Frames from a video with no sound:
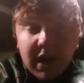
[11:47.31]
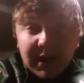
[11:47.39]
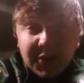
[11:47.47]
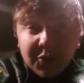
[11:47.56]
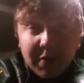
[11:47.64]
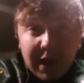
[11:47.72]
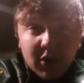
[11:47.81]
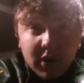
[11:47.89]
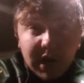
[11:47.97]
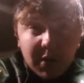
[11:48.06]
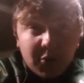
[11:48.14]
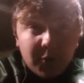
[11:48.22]
actual power
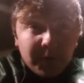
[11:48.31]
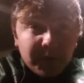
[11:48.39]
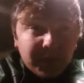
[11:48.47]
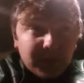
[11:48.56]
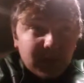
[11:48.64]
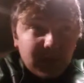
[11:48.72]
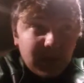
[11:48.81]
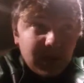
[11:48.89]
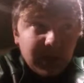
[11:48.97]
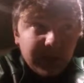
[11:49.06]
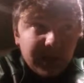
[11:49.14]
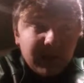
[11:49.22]
cable,
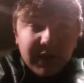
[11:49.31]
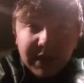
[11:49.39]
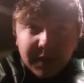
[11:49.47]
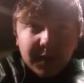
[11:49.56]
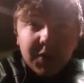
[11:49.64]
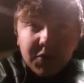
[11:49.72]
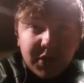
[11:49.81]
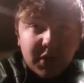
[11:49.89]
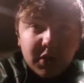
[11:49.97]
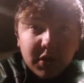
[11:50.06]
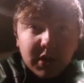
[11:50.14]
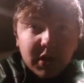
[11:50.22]
and you've got the fuse
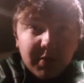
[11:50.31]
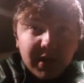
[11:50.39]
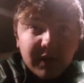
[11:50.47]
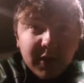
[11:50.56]
all hooked up and